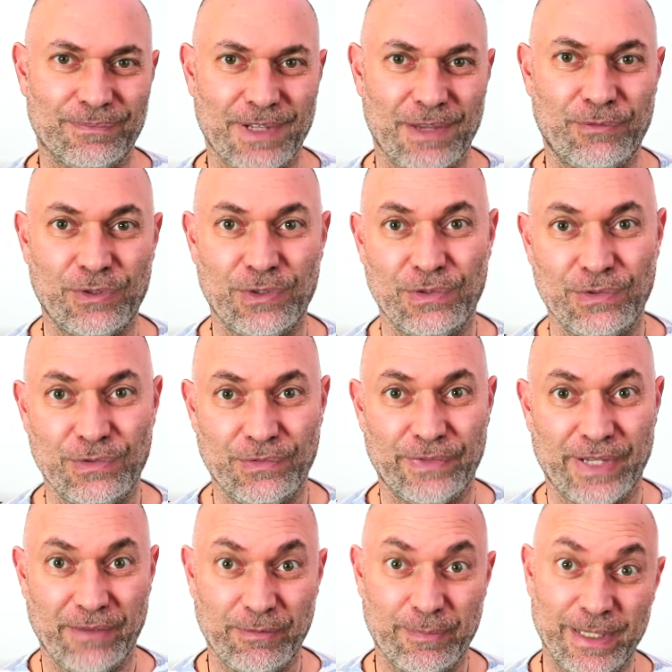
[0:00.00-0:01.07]
If you've
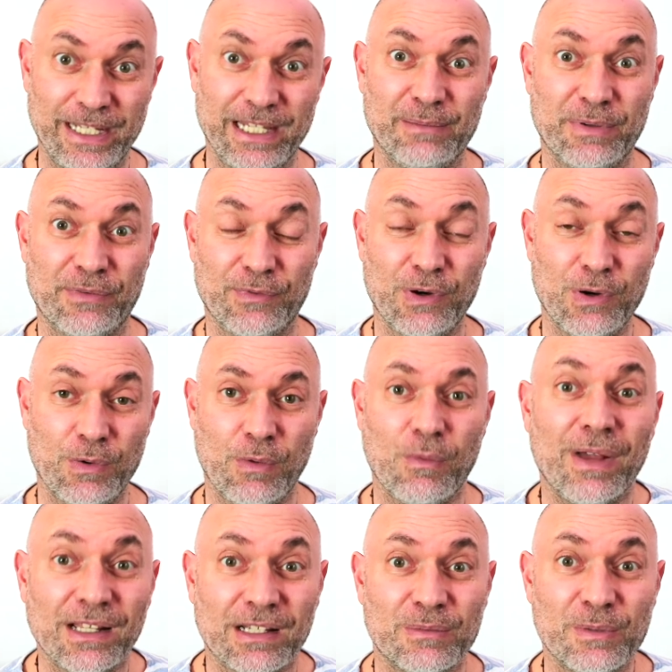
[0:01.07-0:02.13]
never been here before,
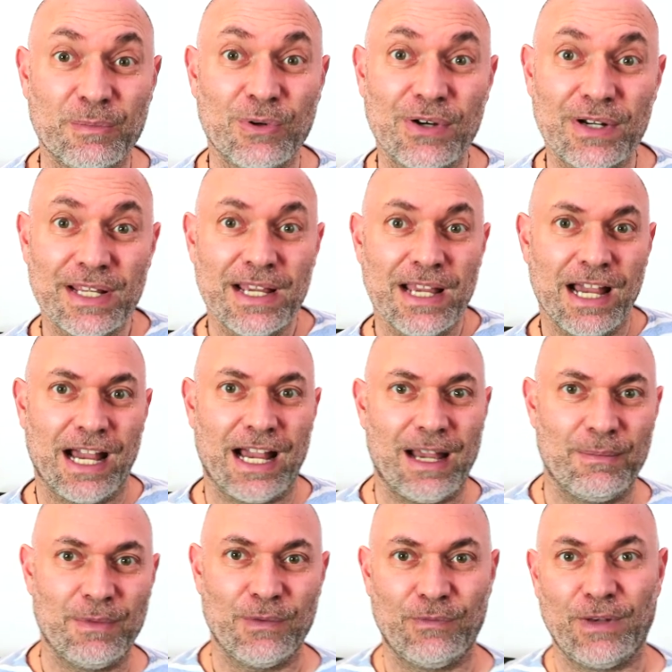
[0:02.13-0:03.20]
welcome aboard.
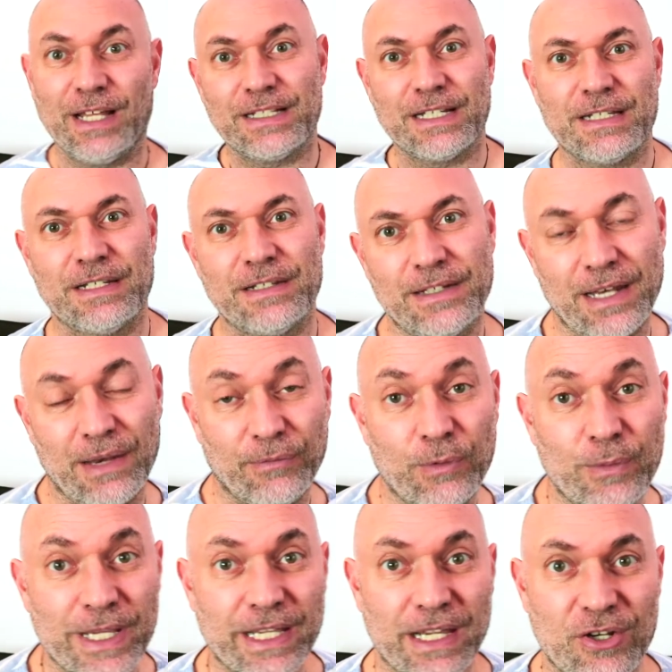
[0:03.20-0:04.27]
I'm a flight attendant. Every
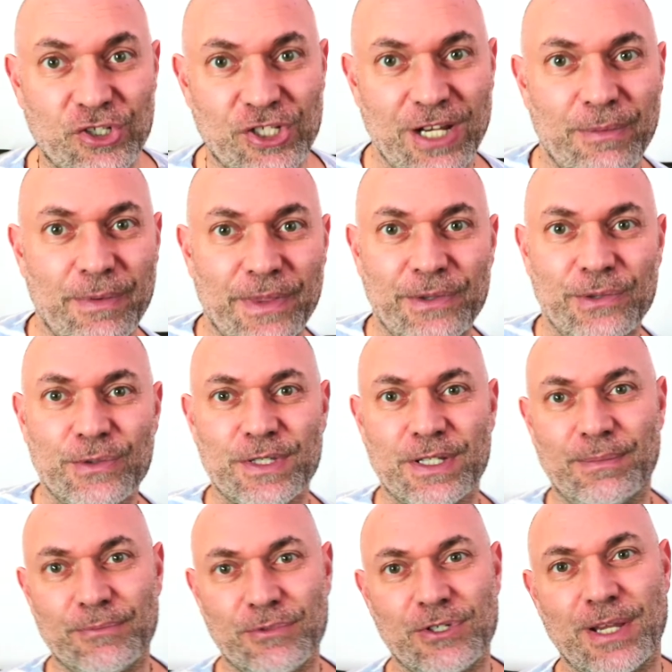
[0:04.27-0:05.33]
week I share with you
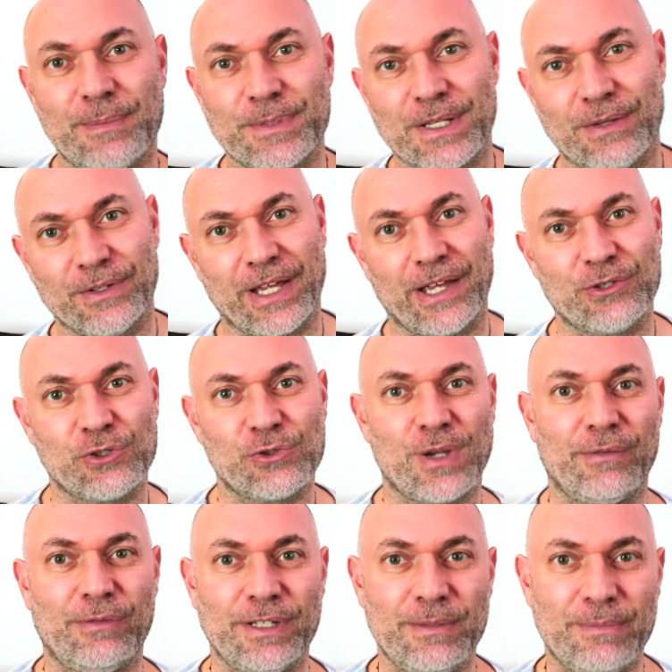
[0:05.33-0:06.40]
some tips on how to
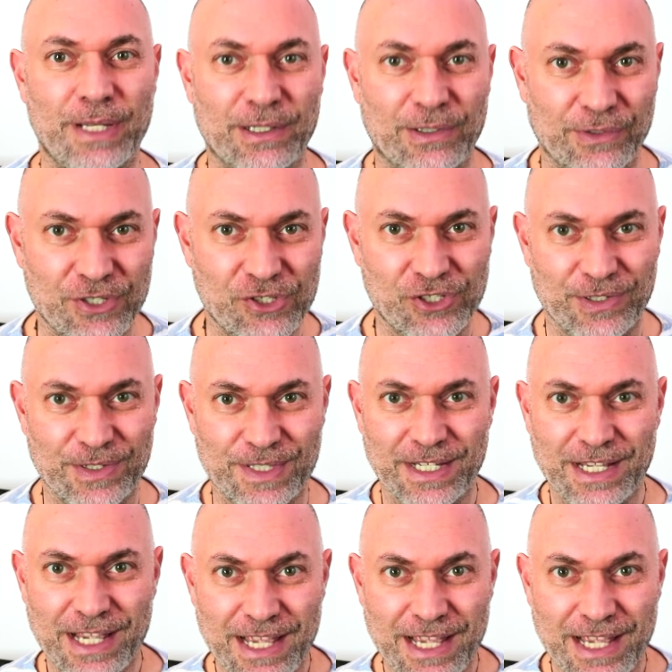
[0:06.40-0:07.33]
travel in better conditions.